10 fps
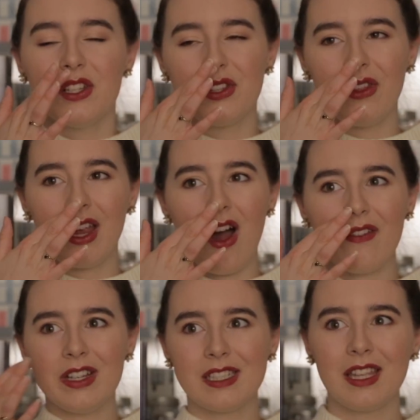So like
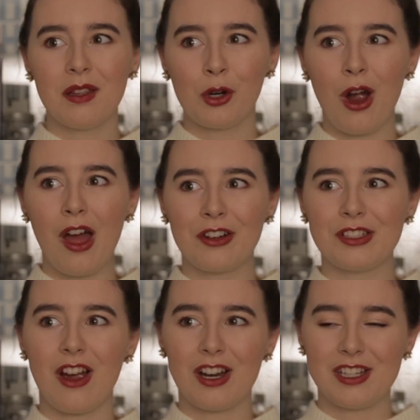obviously the
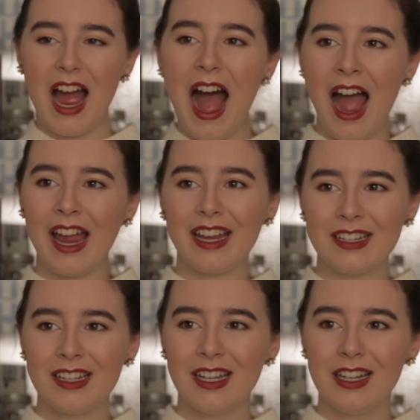Marauders are
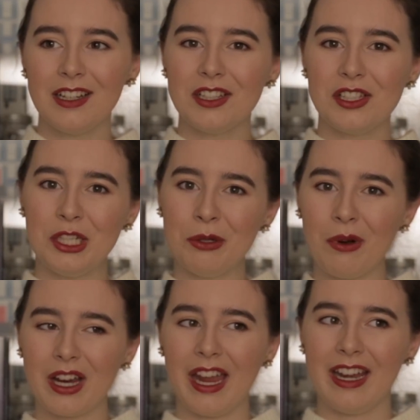tied to
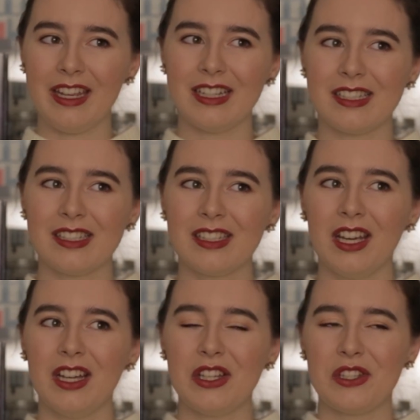Arcadius,
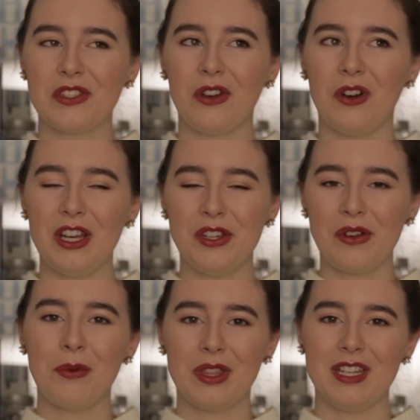so I don't
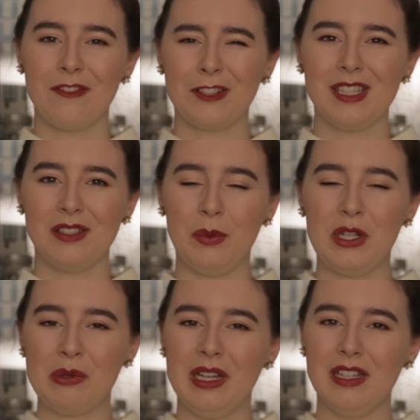get what the difference is
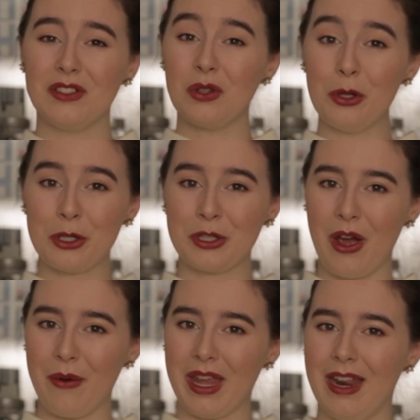between the soldiers
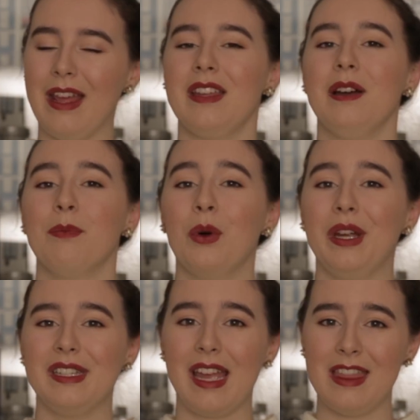going in at that
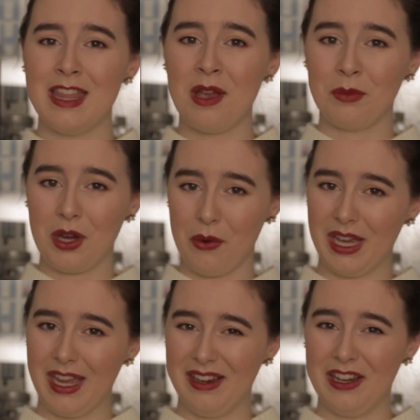point and them
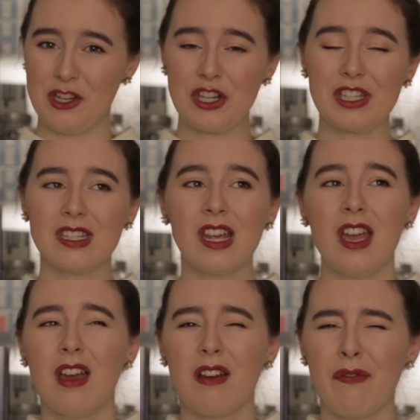going in. It just
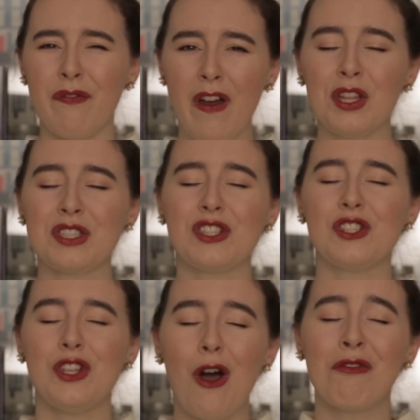felt
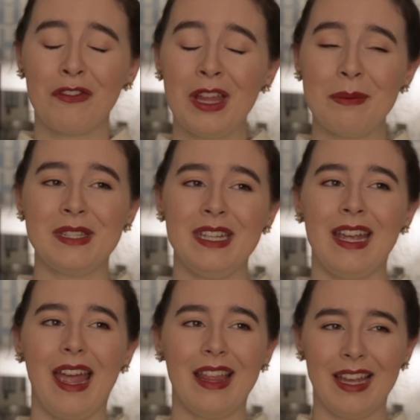so
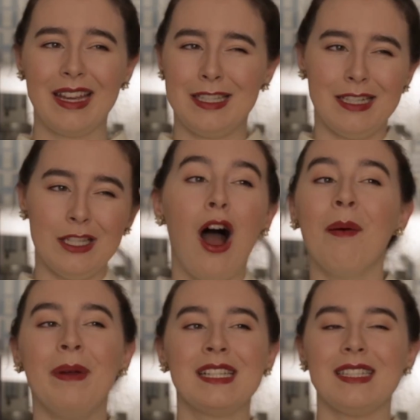flimsy and like did
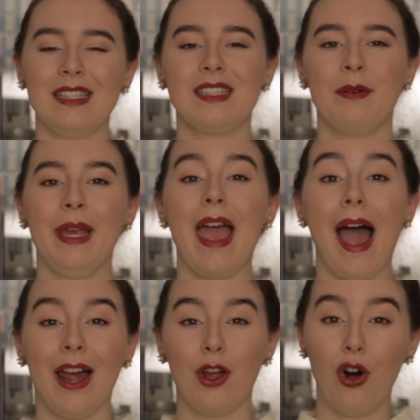not make sense to me
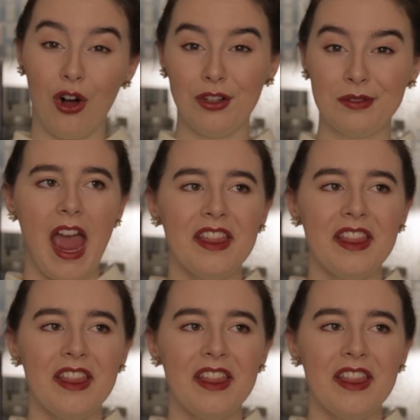at all.